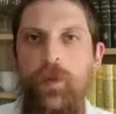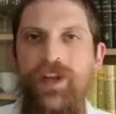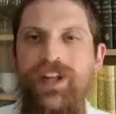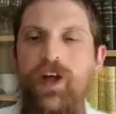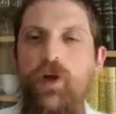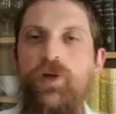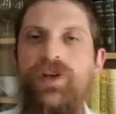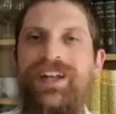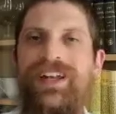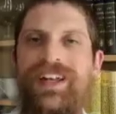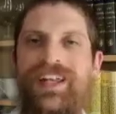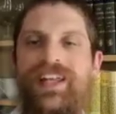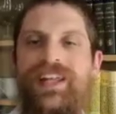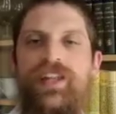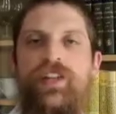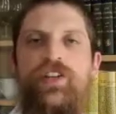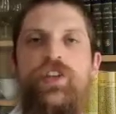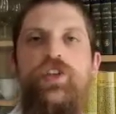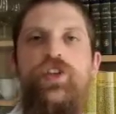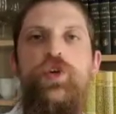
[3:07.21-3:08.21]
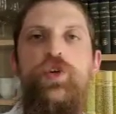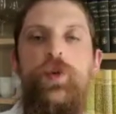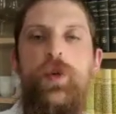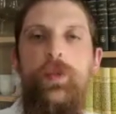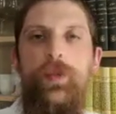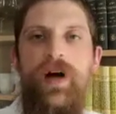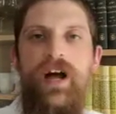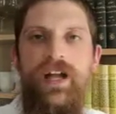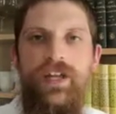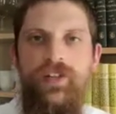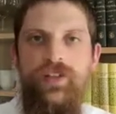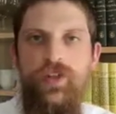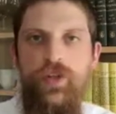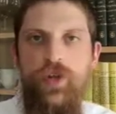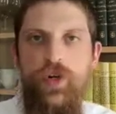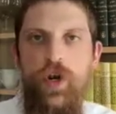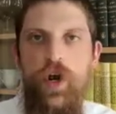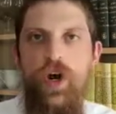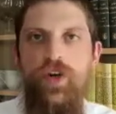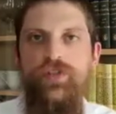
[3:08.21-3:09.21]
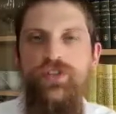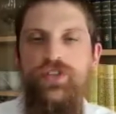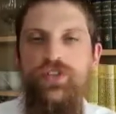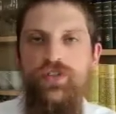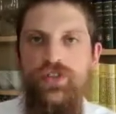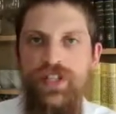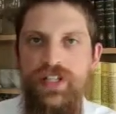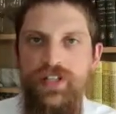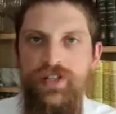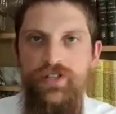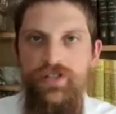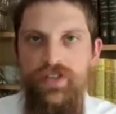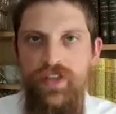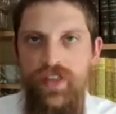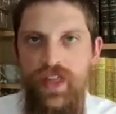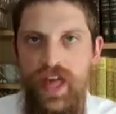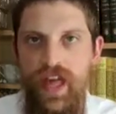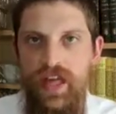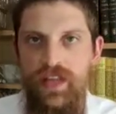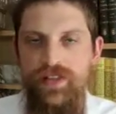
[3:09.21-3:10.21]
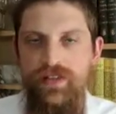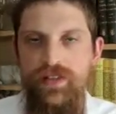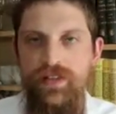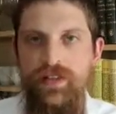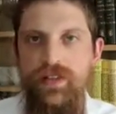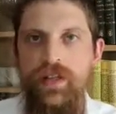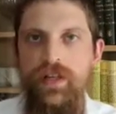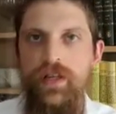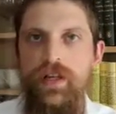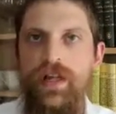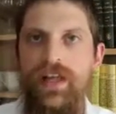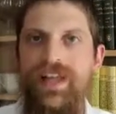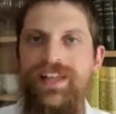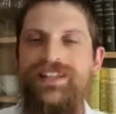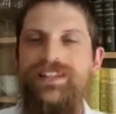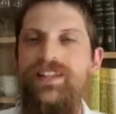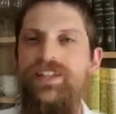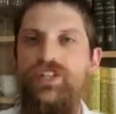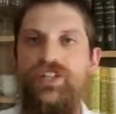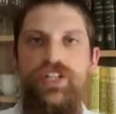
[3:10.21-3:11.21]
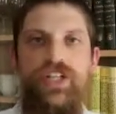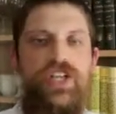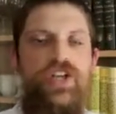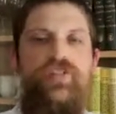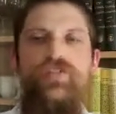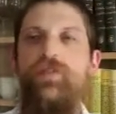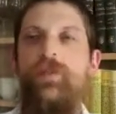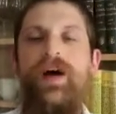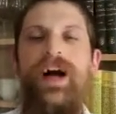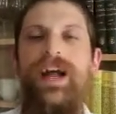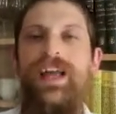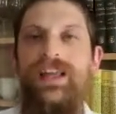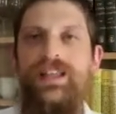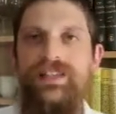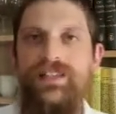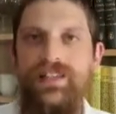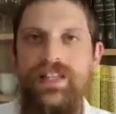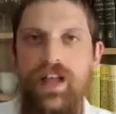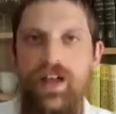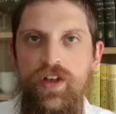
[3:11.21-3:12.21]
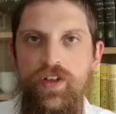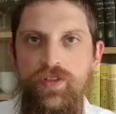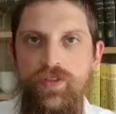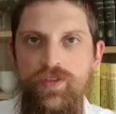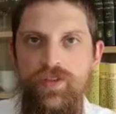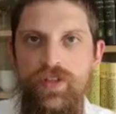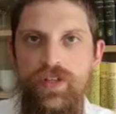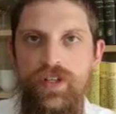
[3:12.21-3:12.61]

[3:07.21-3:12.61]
We don't need the reminder of tefillin for that. It's achieved by itself.